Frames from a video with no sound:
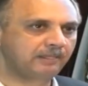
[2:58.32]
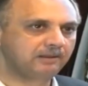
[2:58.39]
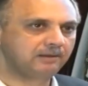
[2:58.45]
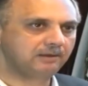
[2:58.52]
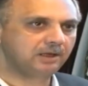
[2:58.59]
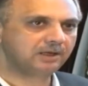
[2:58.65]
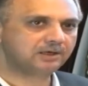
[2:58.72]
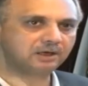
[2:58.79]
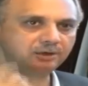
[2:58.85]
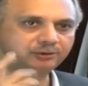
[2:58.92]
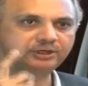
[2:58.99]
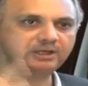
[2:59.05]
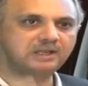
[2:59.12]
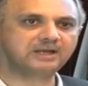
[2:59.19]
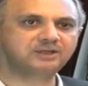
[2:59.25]
A
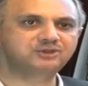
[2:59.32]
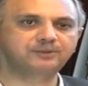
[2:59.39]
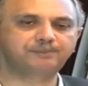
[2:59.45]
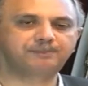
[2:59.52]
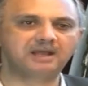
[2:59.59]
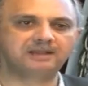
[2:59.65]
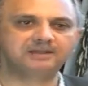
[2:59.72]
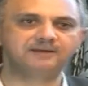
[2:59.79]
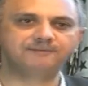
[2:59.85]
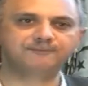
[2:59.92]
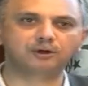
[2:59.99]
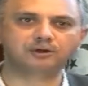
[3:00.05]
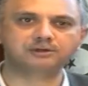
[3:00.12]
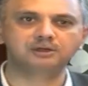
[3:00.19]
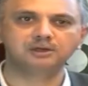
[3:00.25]
country like Japan,
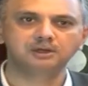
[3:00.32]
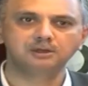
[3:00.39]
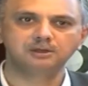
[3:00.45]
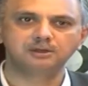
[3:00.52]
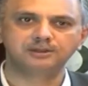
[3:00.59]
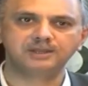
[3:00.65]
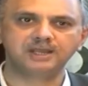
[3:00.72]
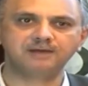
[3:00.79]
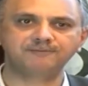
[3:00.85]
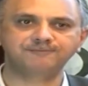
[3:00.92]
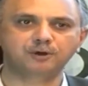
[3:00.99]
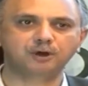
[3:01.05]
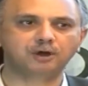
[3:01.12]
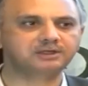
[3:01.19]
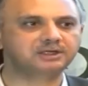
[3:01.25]
they have
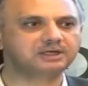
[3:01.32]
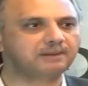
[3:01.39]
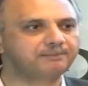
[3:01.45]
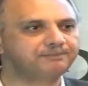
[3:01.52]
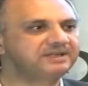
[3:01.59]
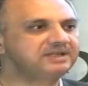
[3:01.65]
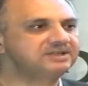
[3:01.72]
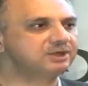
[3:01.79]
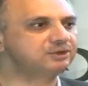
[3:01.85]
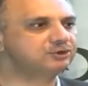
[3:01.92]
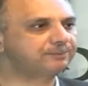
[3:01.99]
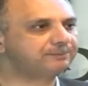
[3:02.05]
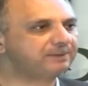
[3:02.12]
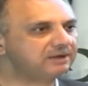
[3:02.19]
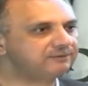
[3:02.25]
got companies in
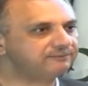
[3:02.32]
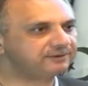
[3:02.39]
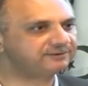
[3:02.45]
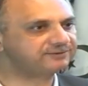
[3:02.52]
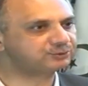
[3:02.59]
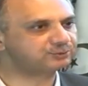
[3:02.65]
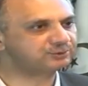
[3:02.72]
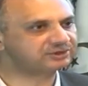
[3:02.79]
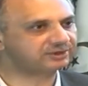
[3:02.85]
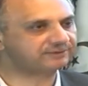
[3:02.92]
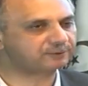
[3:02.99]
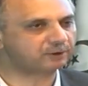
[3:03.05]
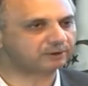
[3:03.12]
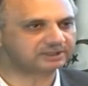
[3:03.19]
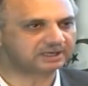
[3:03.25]
Japan which have
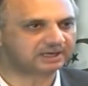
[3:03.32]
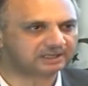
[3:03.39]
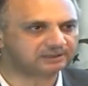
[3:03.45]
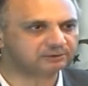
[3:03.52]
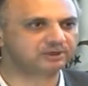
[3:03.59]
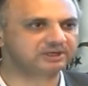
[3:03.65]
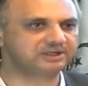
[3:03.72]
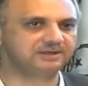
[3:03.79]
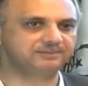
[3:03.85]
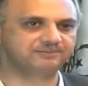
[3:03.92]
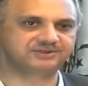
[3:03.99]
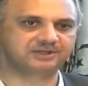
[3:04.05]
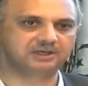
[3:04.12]
got algorithms